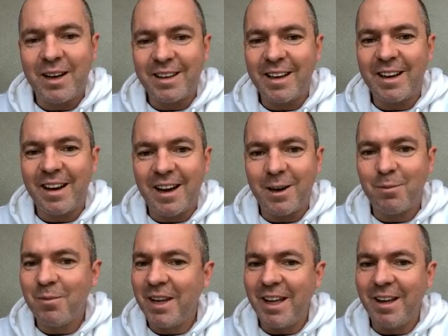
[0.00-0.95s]
get up
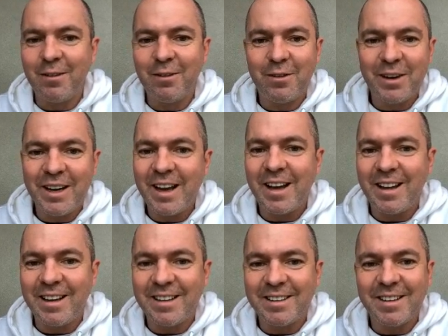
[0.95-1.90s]
every
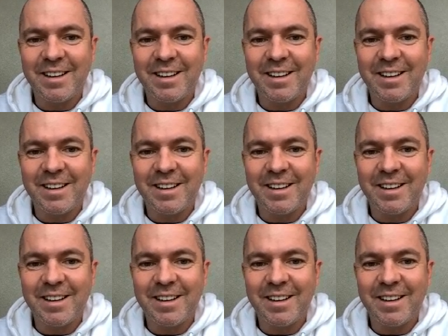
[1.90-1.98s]
day